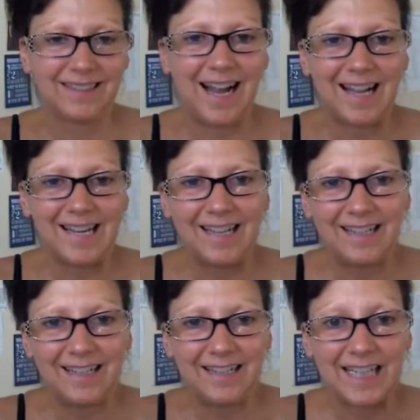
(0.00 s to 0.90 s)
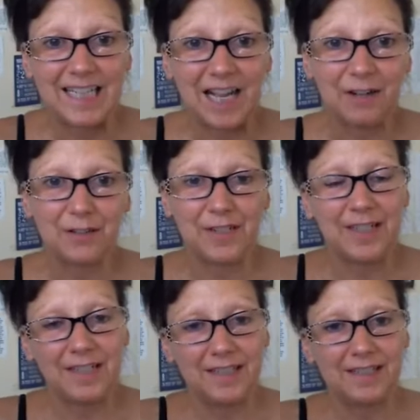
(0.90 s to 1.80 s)
Hiya, it's
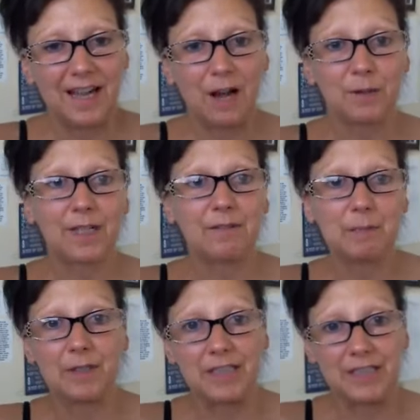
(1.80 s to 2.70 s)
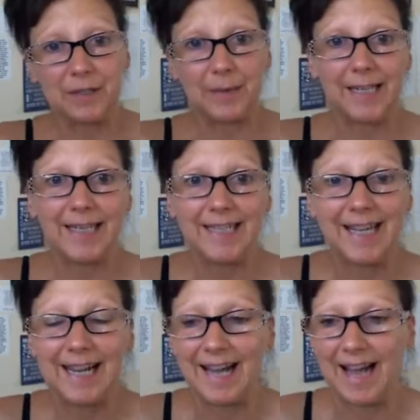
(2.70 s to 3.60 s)
Andrea. How's everybody doing?
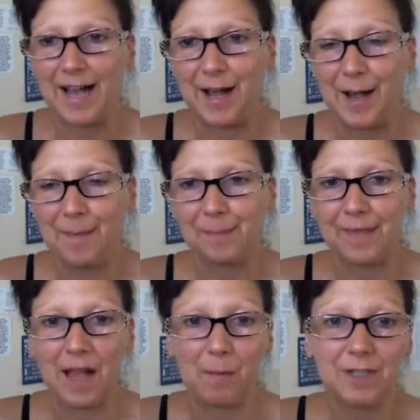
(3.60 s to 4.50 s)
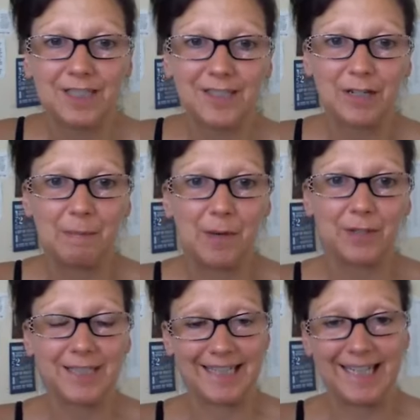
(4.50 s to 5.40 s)
I wanted to come
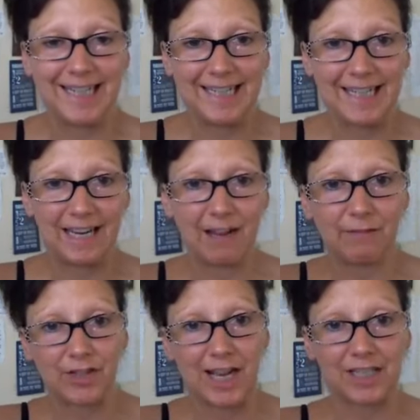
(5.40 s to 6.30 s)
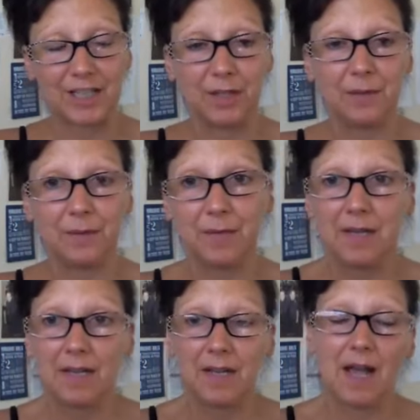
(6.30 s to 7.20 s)
on today and have a chat to you
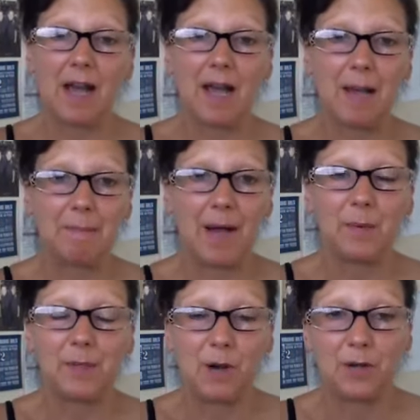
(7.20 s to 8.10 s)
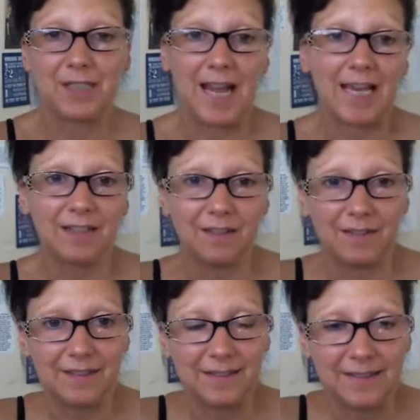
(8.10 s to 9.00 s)
about your
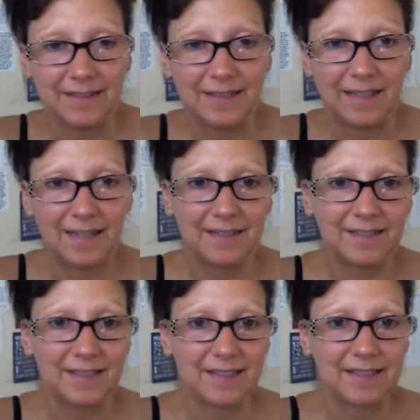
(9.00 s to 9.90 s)
cycle and